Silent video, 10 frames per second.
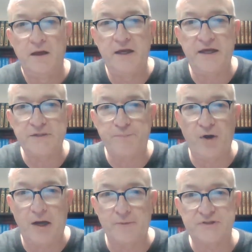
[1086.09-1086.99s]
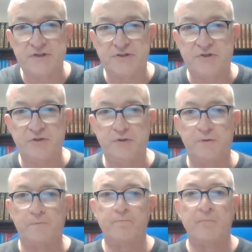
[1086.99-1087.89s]
His promises to
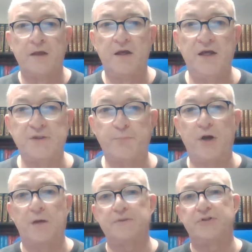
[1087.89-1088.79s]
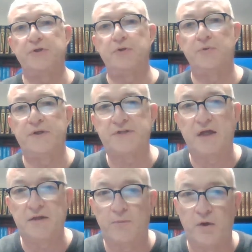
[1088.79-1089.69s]
you, his promise to you is
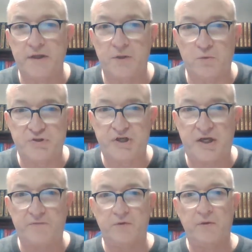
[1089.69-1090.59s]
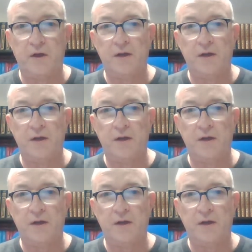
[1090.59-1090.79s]
that number one, he will save you.